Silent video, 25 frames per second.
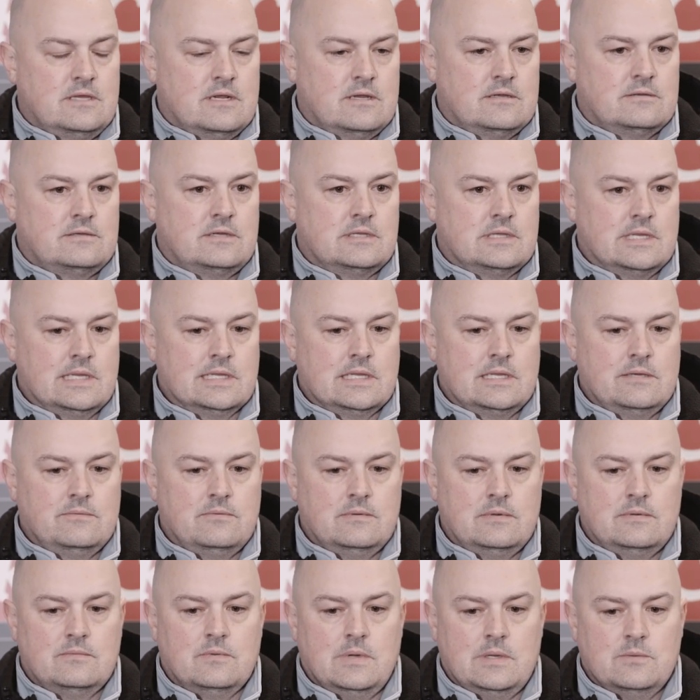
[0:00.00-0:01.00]
You know, clearly
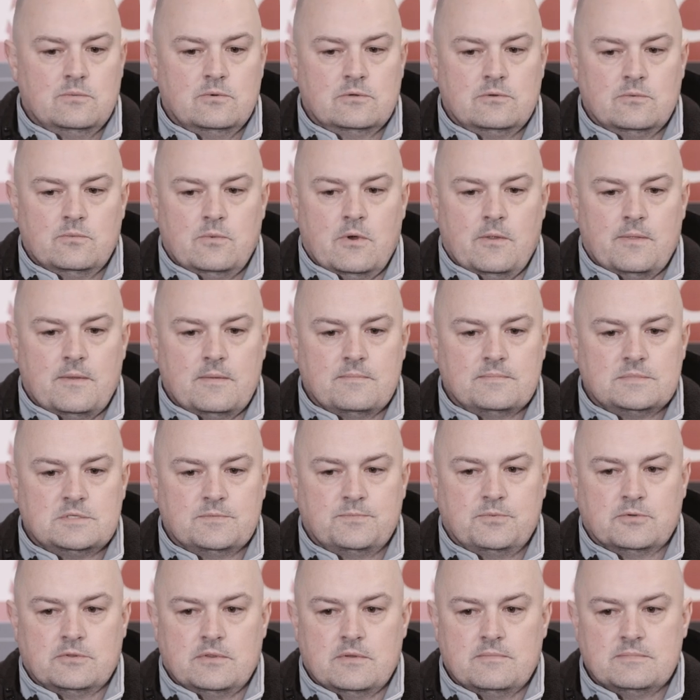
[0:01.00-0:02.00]
we wouldn't want them to
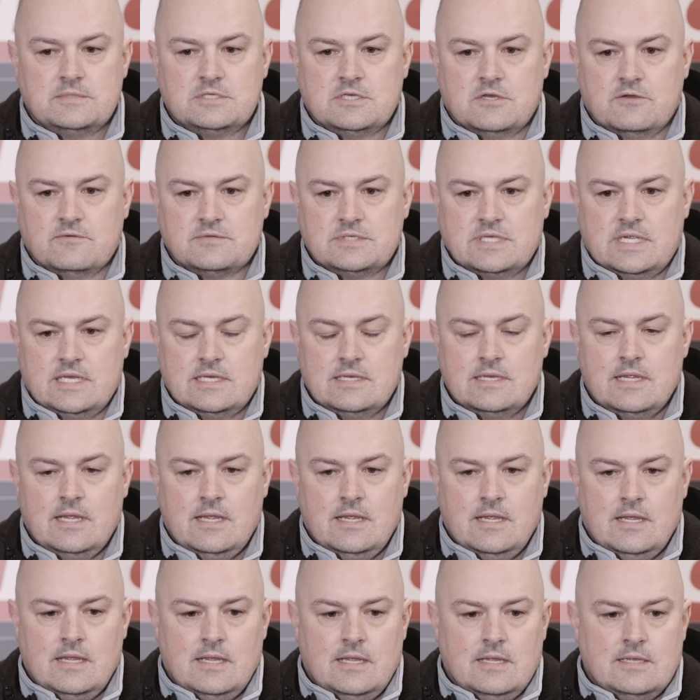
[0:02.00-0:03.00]
put themselves in
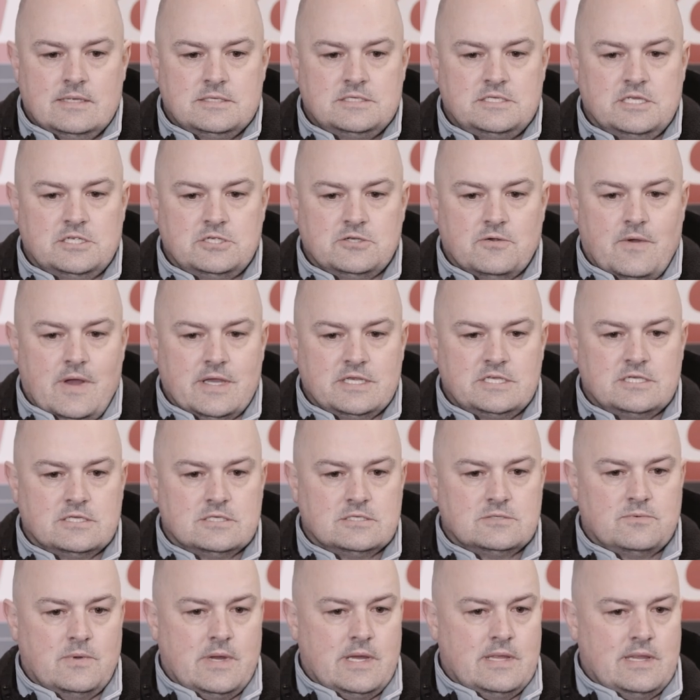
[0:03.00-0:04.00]

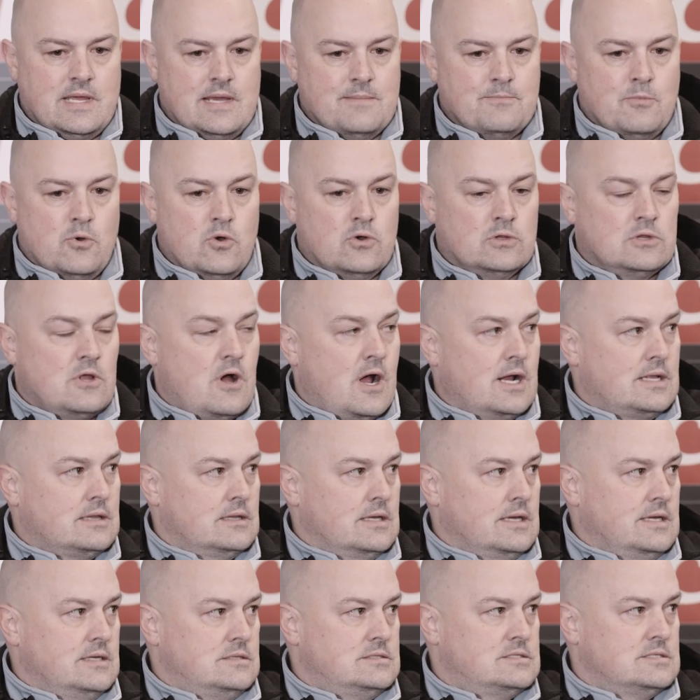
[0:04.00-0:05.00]
situations where they're more
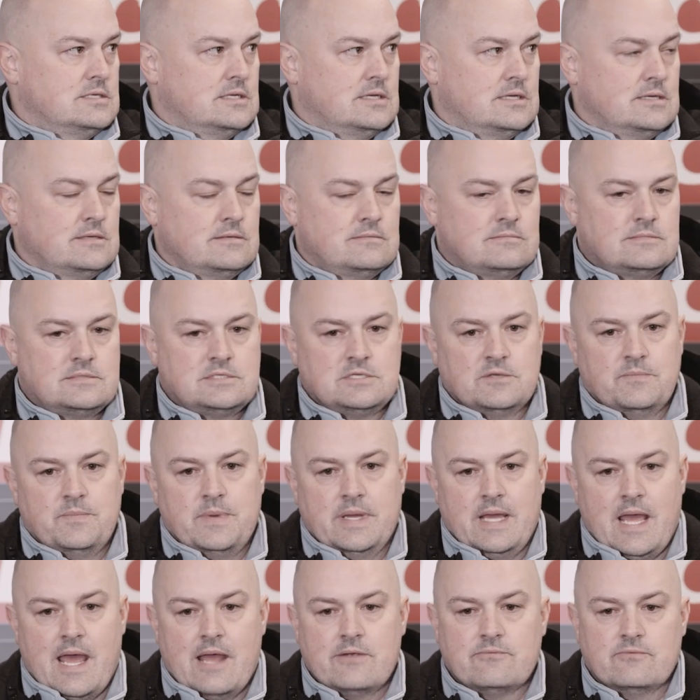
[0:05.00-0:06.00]
likely to
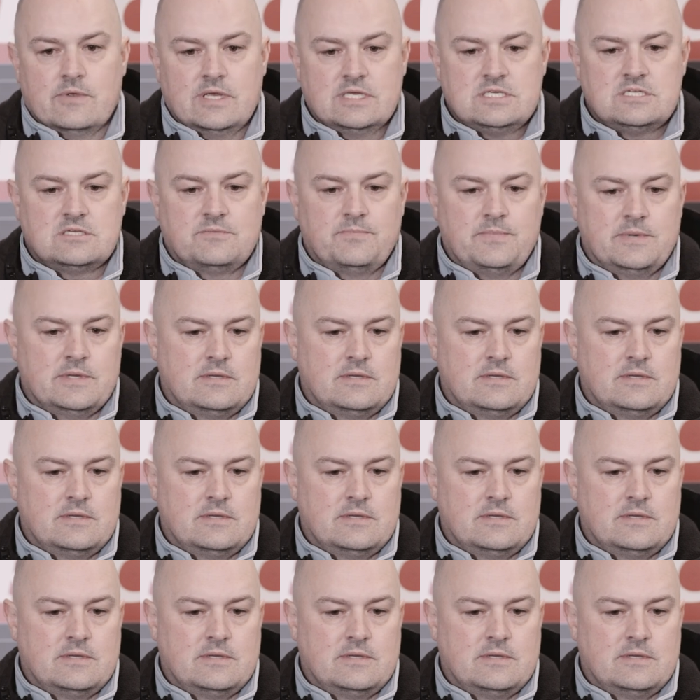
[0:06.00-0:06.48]
be at risk.